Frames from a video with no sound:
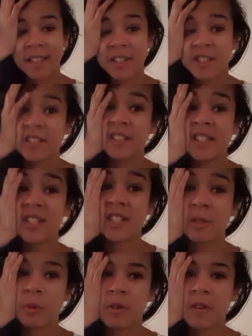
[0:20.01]
I literally
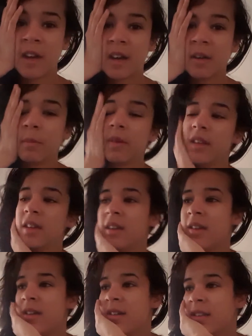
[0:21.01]
just woke up
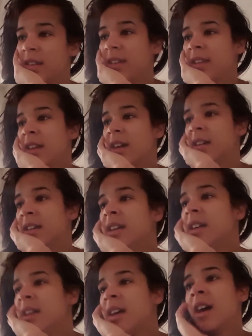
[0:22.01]
and yeah,
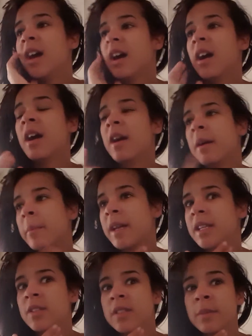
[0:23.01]
uh, I
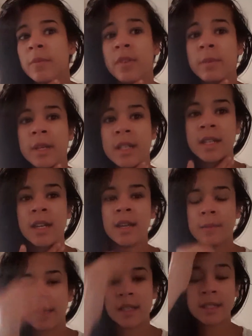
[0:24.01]
might do some filming
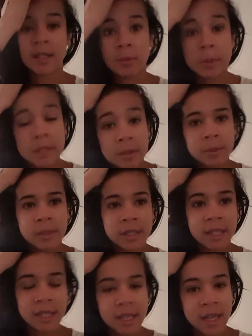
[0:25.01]
today because I really, really
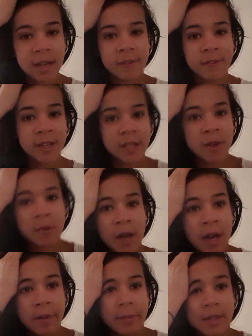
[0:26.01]
need to get a video
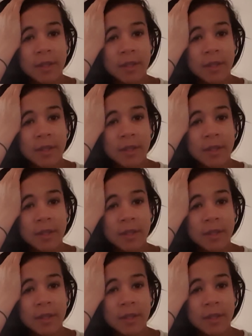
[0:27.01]
up.